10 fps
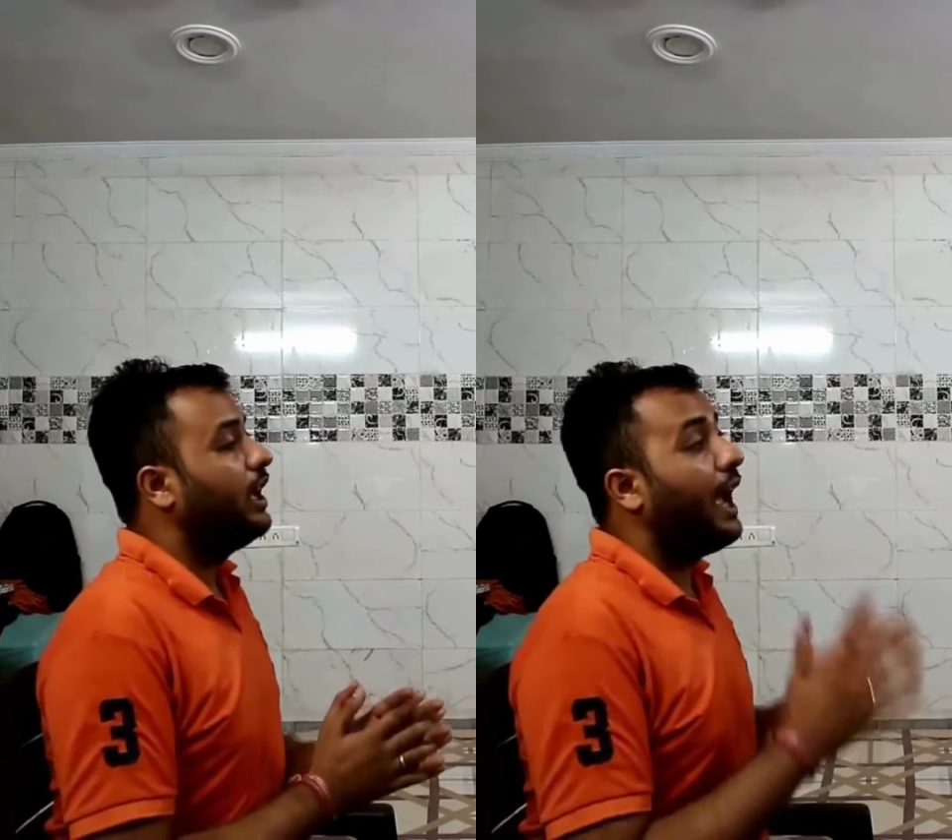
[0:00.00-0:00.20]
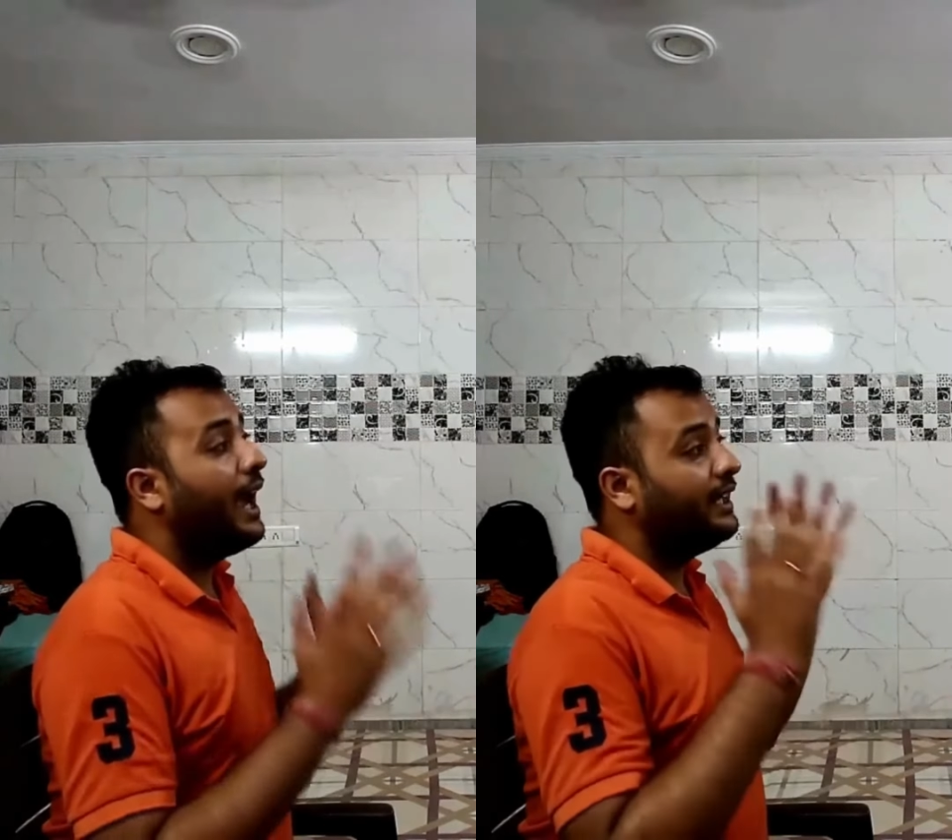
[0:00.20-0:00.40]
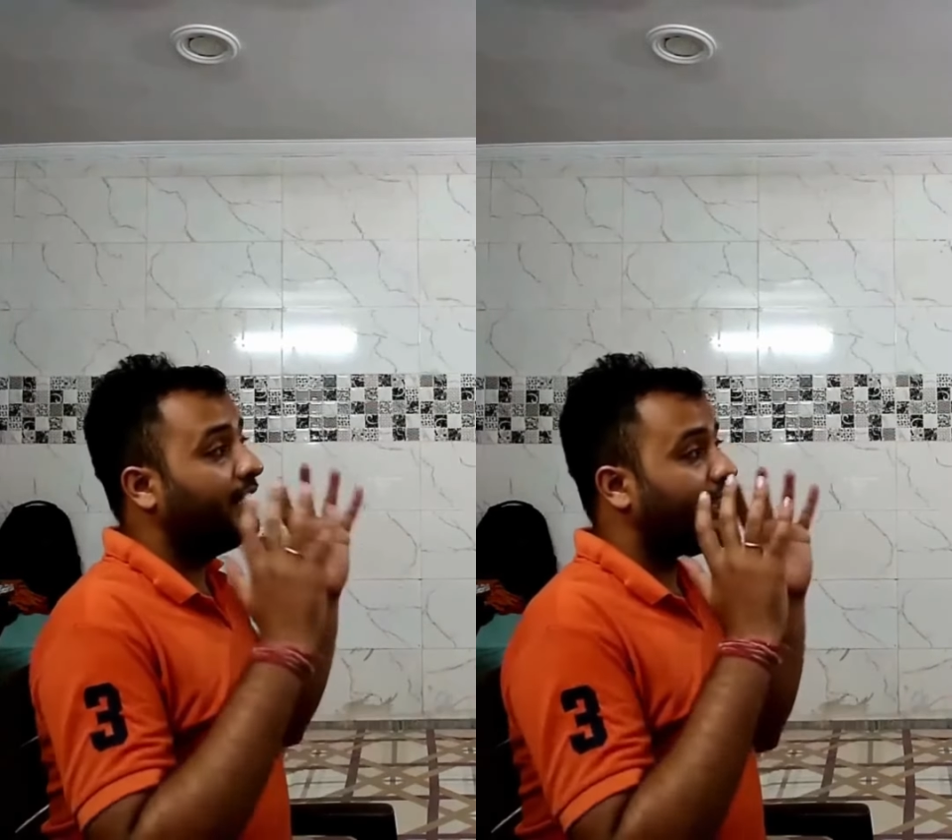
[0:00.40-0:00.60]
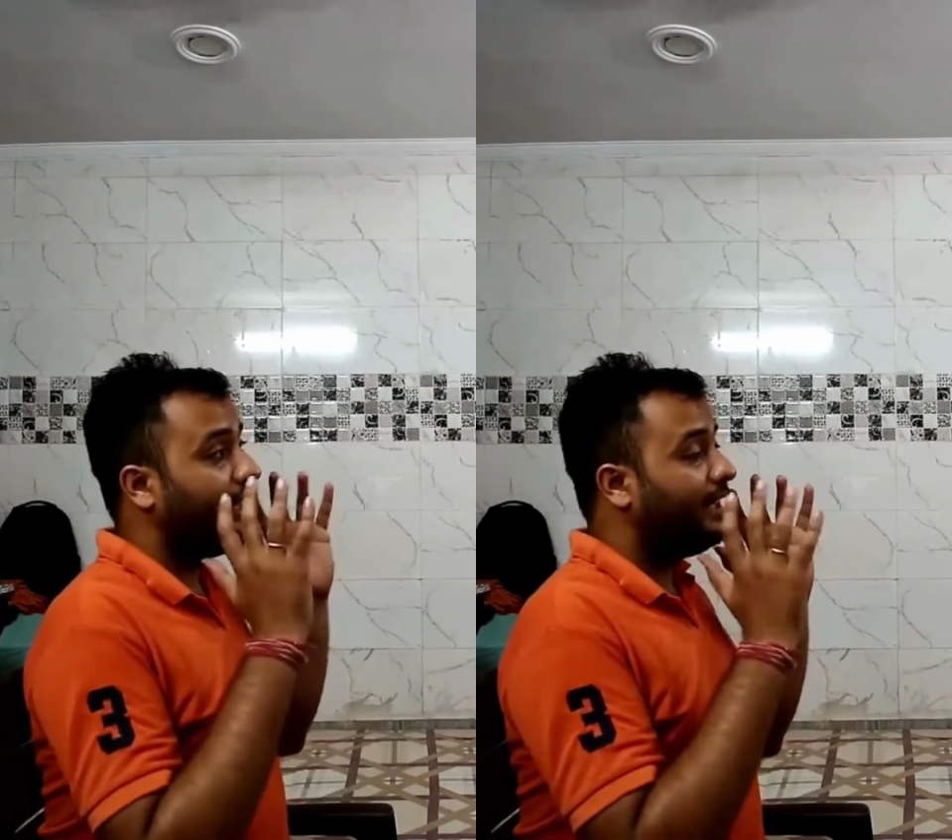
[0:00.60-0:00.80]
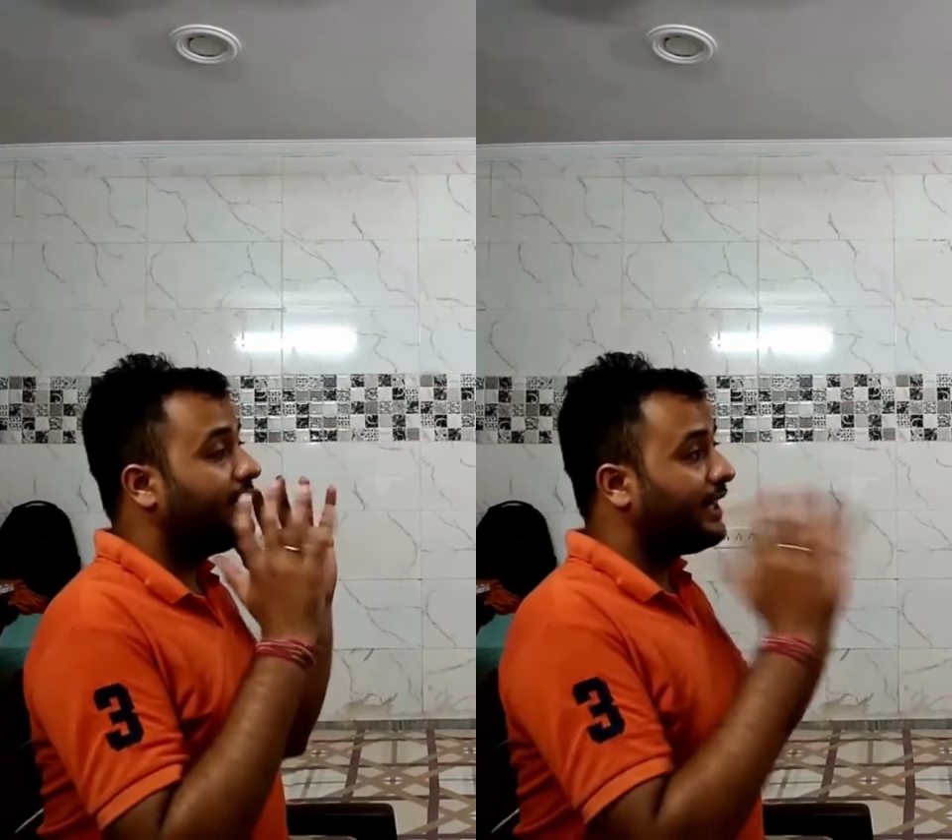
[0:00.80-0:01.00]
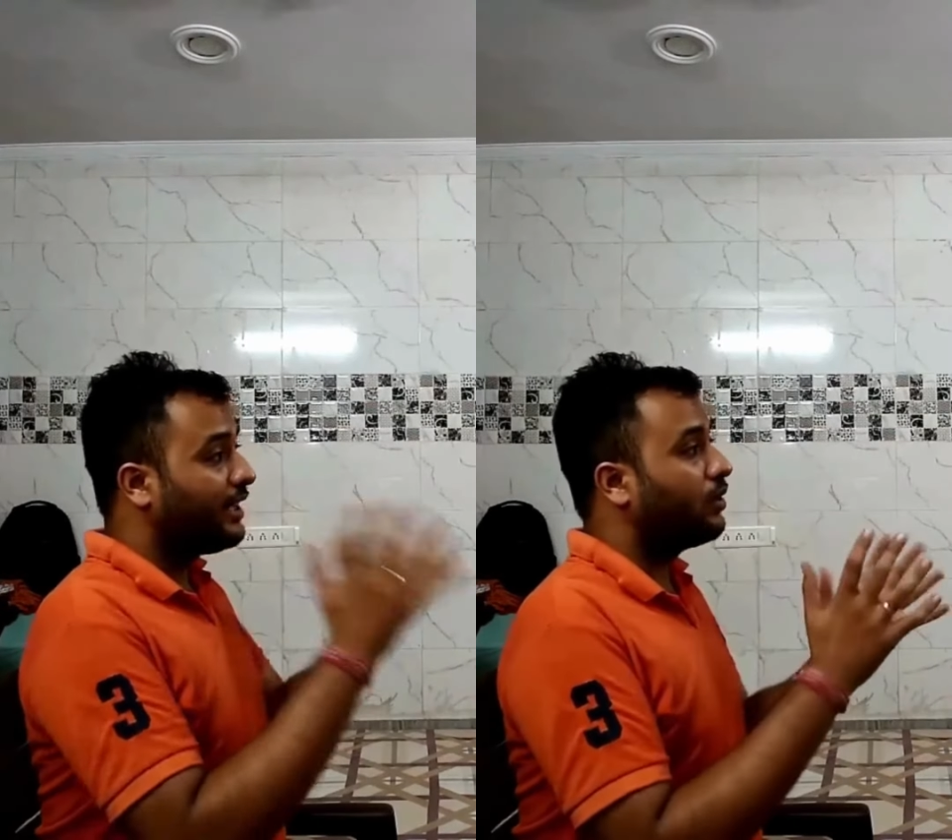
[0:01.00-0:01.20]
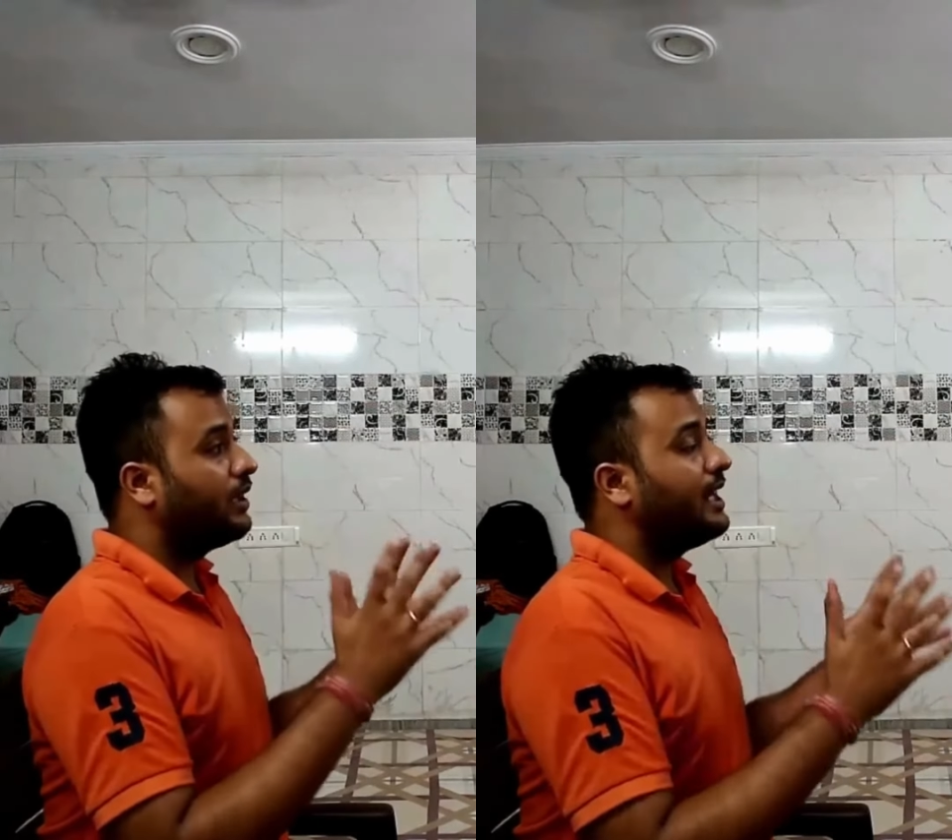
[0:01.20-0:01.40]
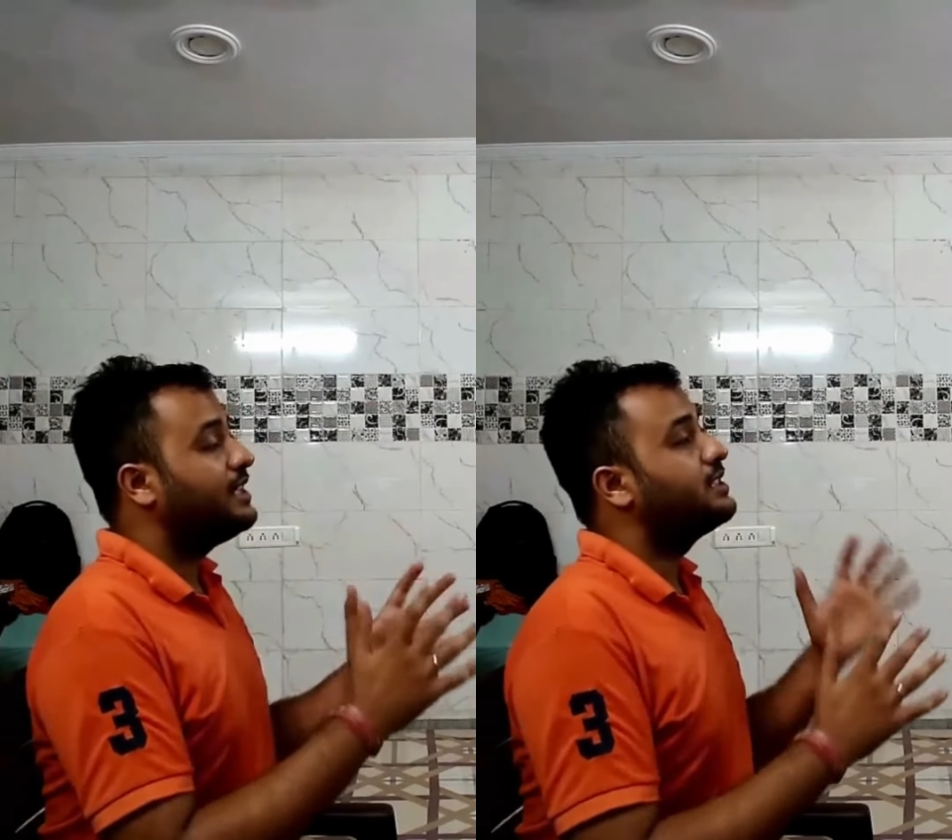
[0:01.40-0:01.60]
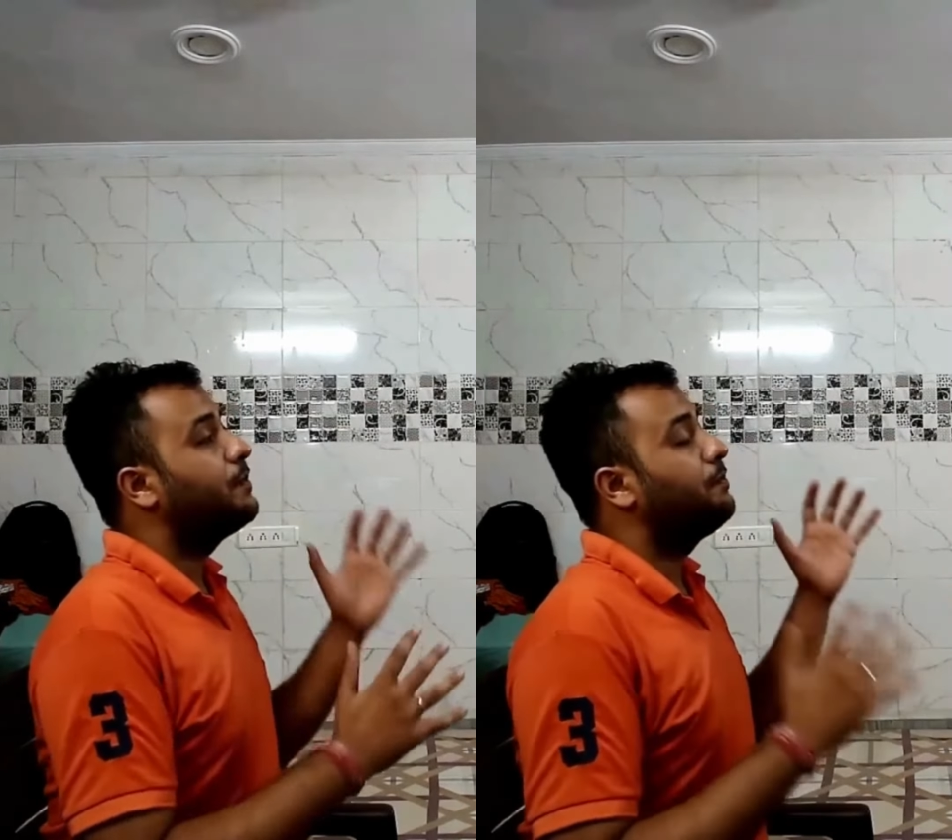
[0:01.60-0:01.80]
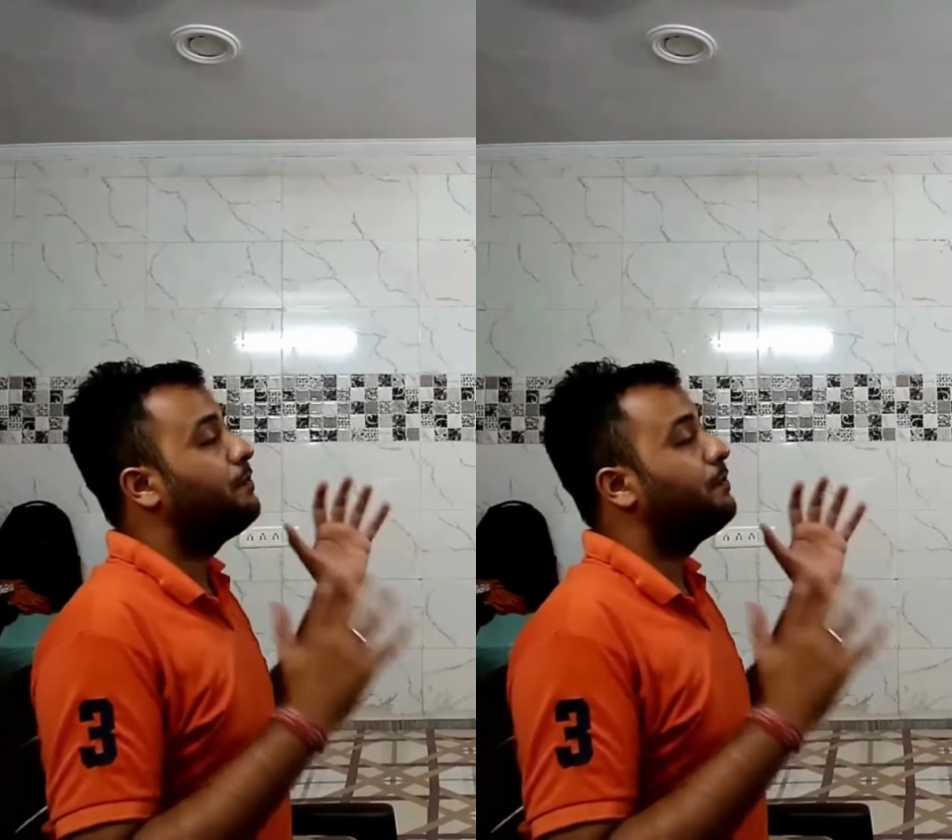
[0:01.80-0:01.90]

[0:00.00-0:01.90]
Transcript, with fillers: And it recognizes the